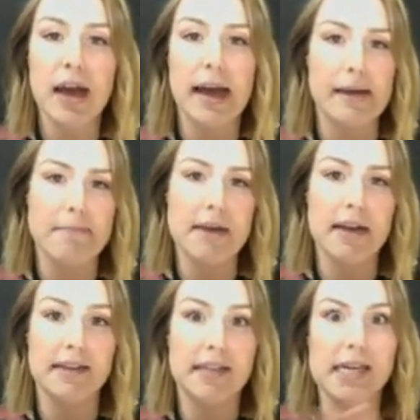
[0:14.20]

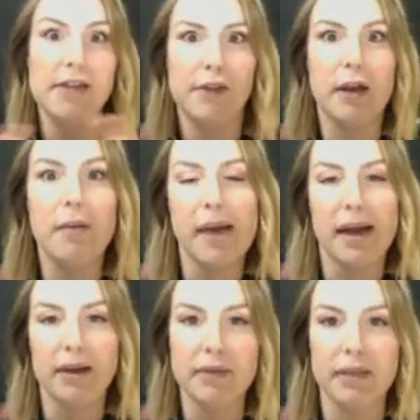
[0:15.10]
a significant
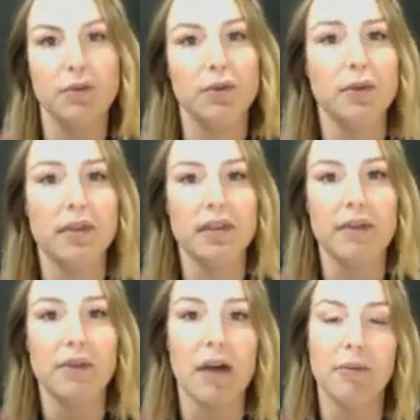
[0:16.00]
amount of these resources
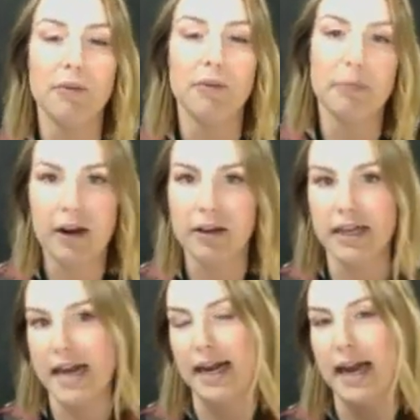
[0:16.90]
have come from
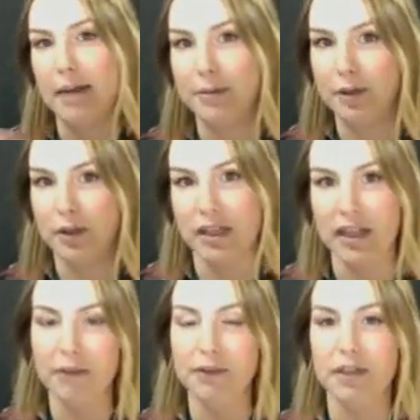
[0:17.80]
Carolyn and I absolutely
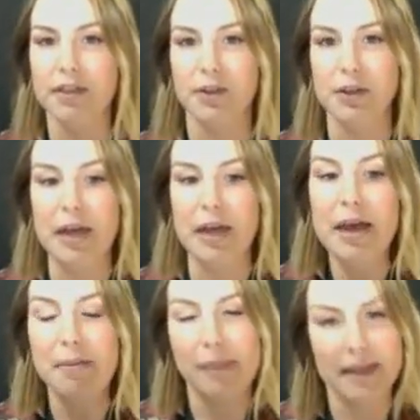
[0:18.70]
loved it. So
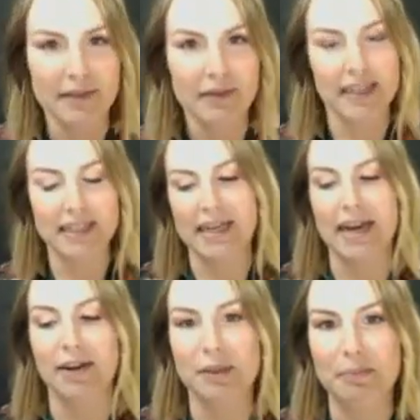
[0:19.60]
massive thanks to
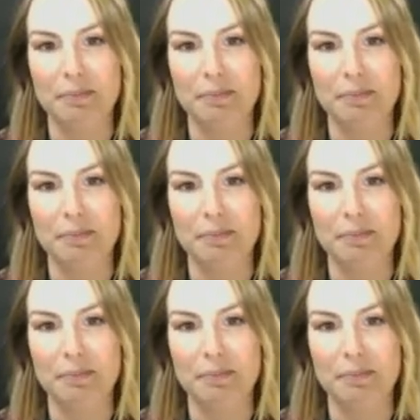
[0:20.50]
Carolyn.